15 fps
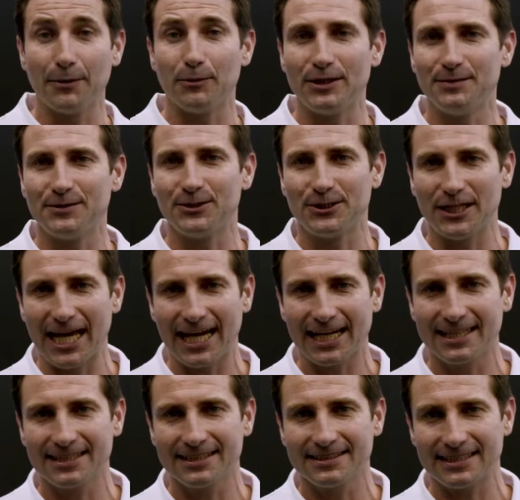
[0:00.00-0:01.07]
It retains the
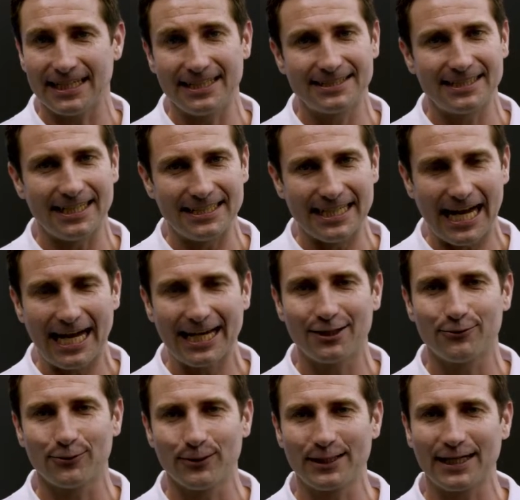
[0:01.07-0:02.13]
strength of its predecessor
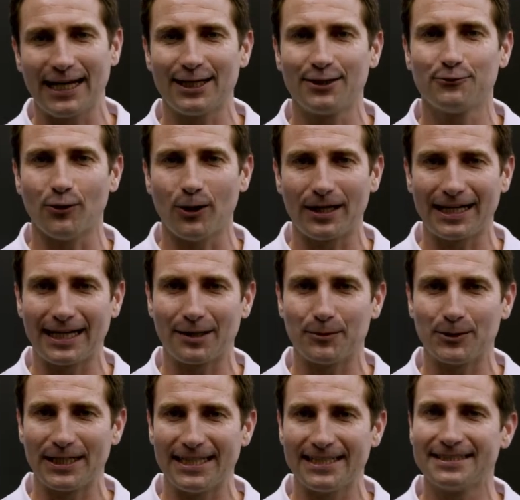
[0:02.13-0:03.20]
model VistaScan Mini
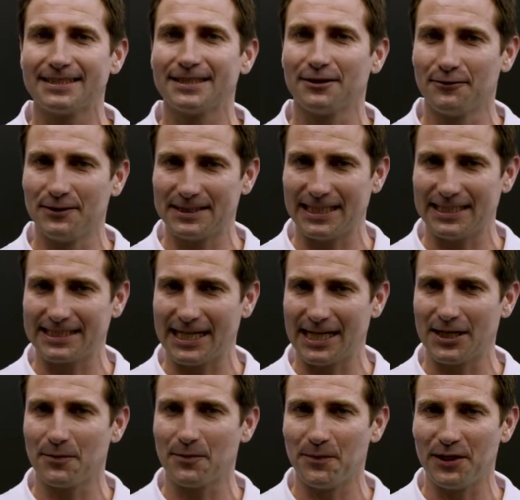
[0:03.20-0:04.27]
View, which has enjoyed
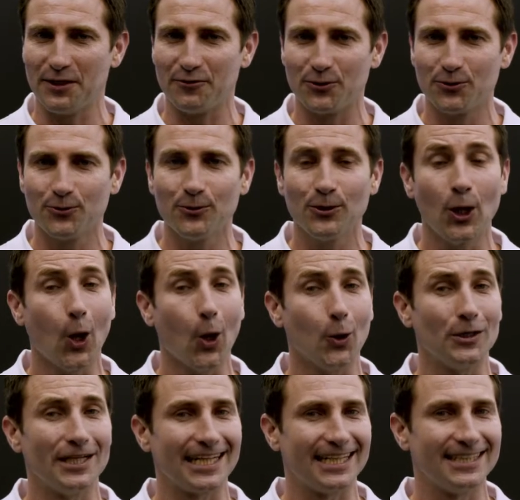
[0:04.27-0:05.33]
great success for many
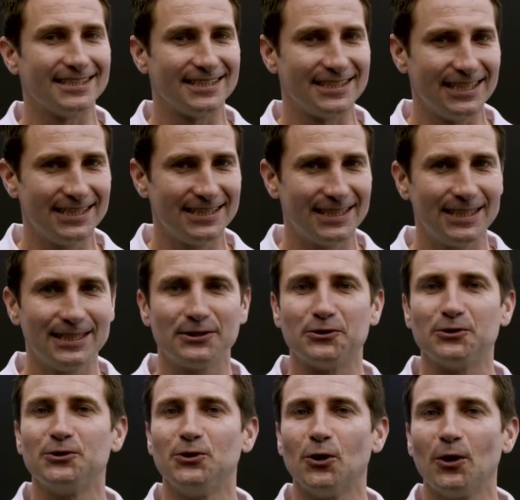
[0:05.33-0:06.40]
years, and
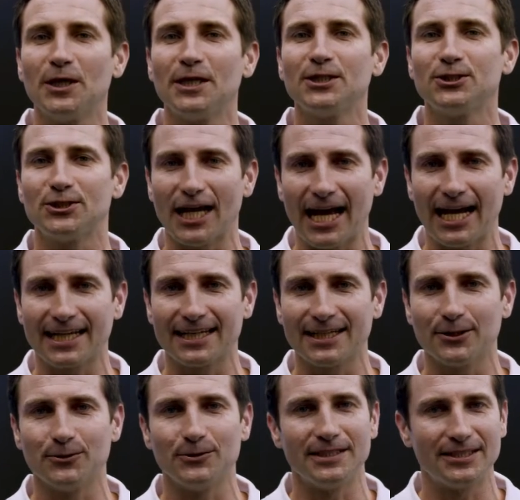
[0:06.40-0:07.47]
adds to them new,
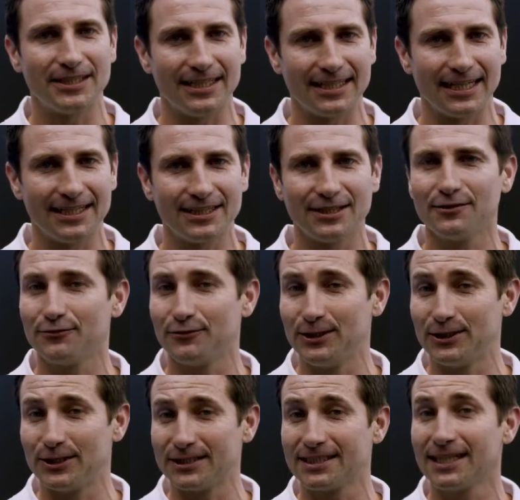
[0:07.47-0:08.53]
powerful and intelligent
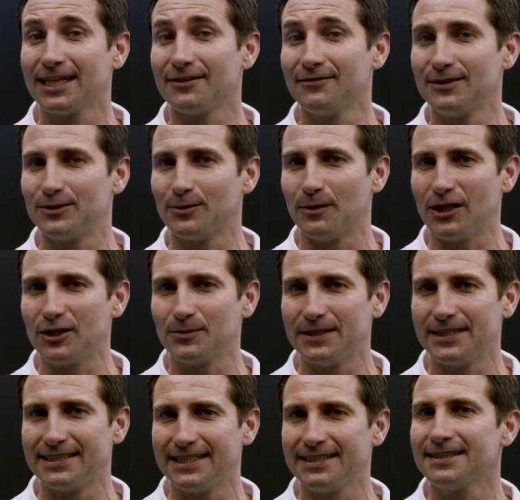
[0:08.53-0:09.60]
features such as
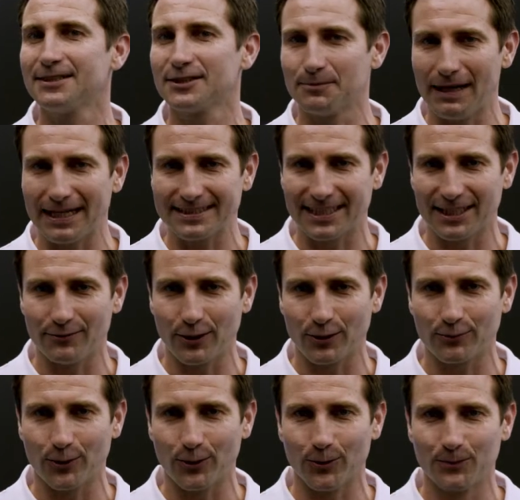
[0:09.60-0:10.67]
the Smart Scan
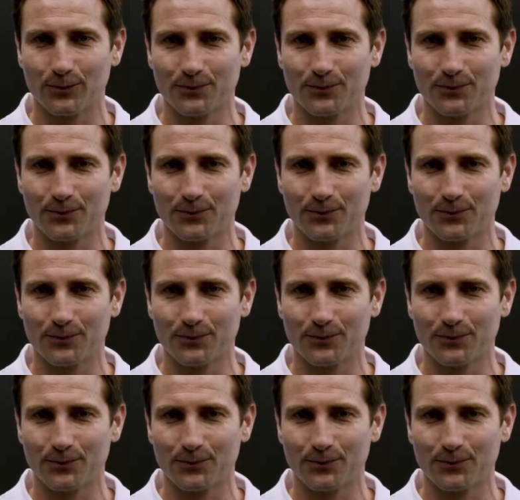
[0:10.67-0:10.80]
Workflow.